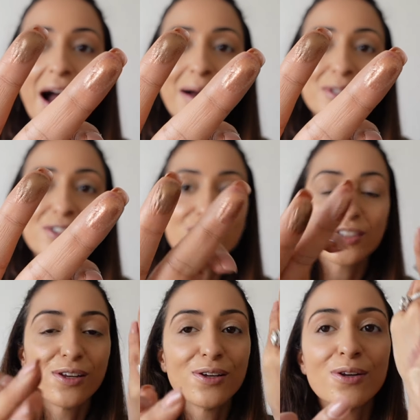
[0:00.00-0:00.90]
I mean,
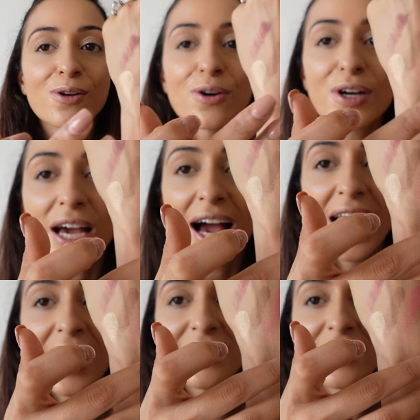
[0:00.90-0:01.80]
just look
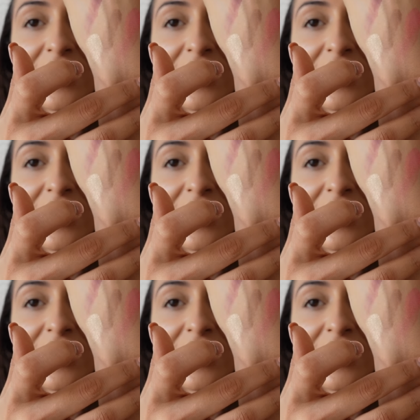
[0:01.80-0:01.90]
at